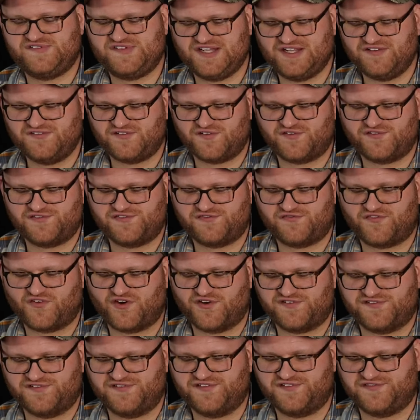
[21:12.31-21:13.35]
Caesar's
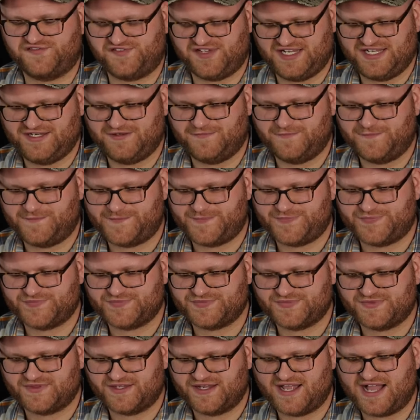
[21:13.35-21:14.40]
first scene.
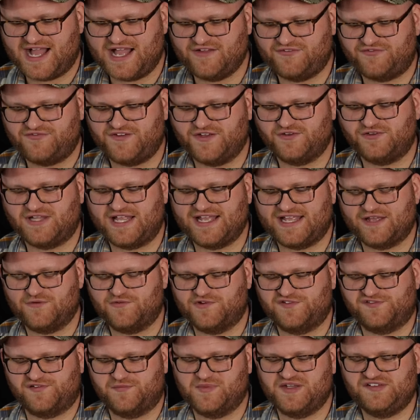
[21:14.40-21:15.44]
I feel like
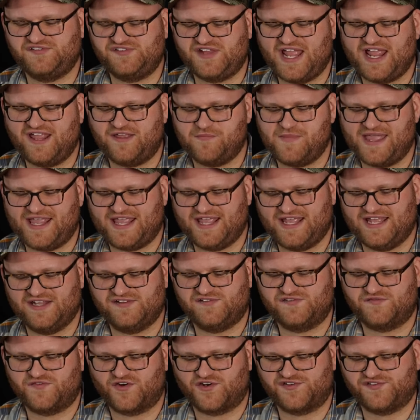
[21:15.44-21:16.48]
it was a mistake making
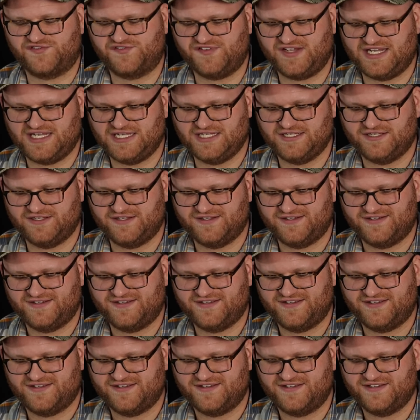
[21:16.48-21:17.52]
his first scene
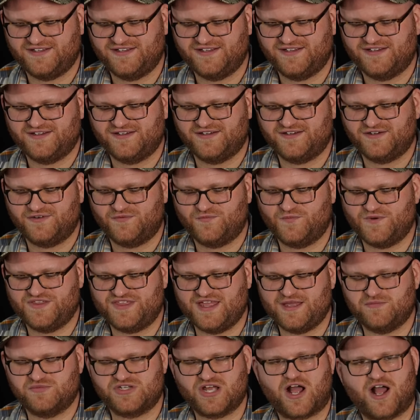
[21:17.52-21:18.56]

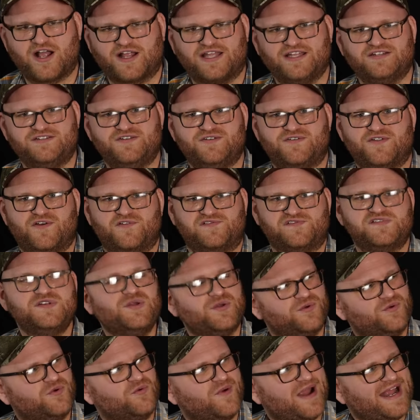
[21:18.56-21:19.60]
with him talking to those
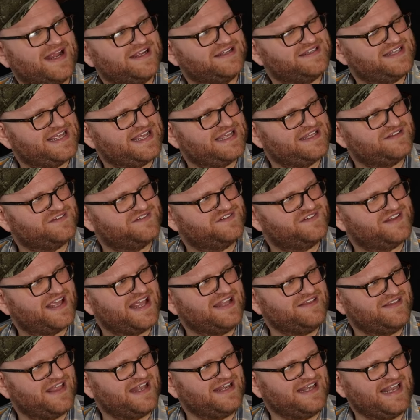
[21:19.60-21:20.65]
two
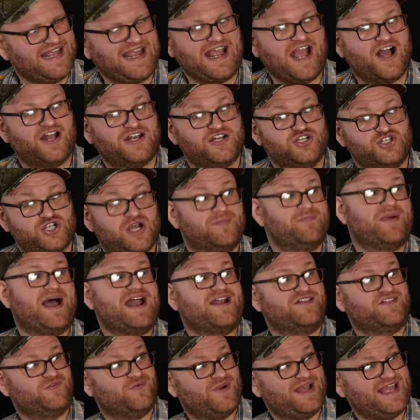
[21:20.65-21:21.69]
orangutans, and yep. then he got to
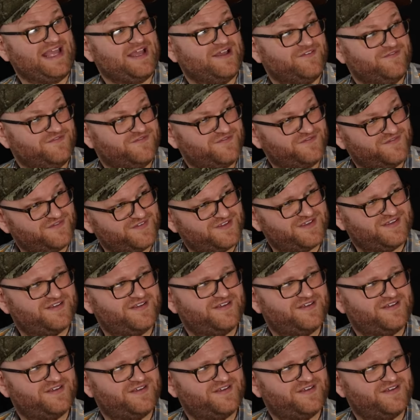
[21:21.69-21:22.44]
jump out of the way of